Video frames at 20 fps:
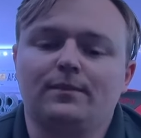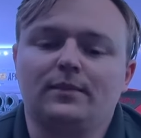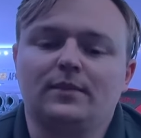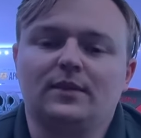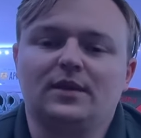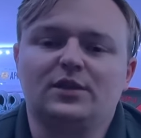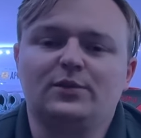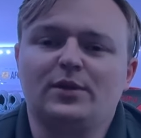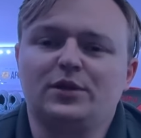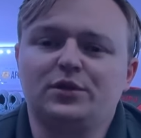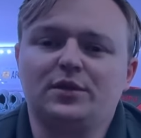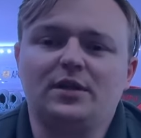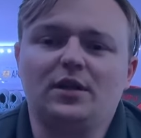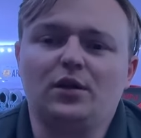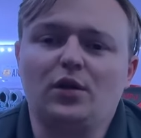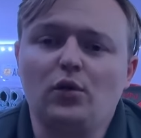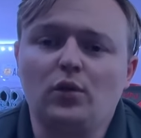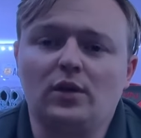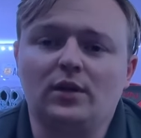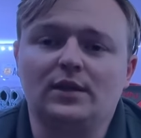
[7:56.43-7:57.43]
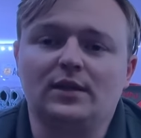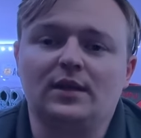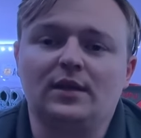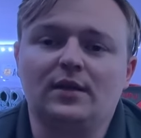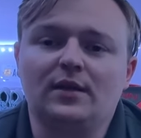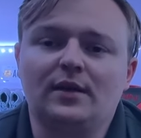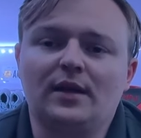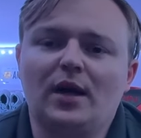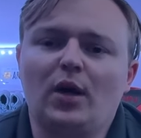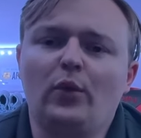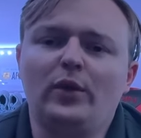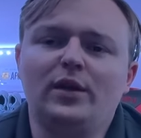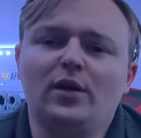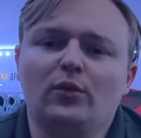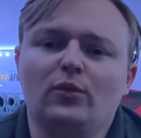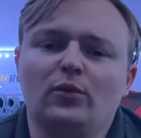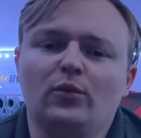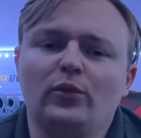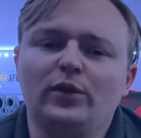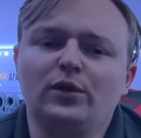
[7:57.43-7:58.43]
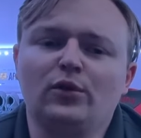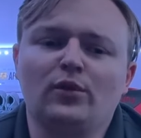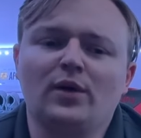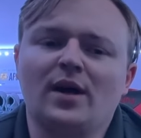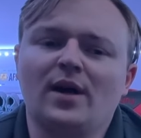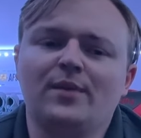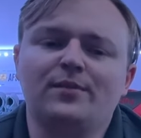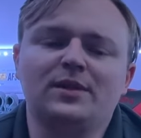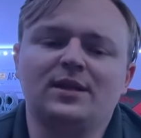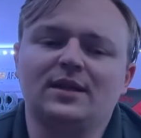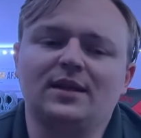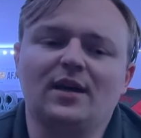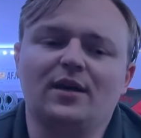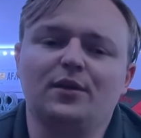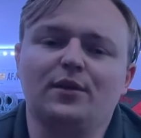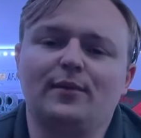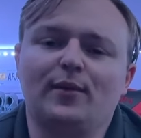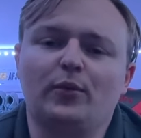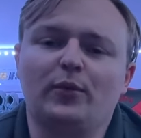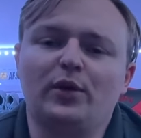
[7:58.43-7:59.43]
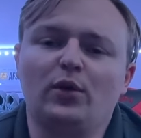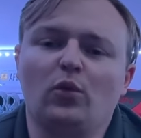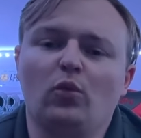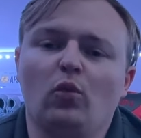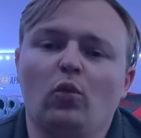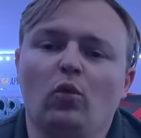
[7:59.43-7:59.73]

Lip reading: especially locally, how we don't come together and we don't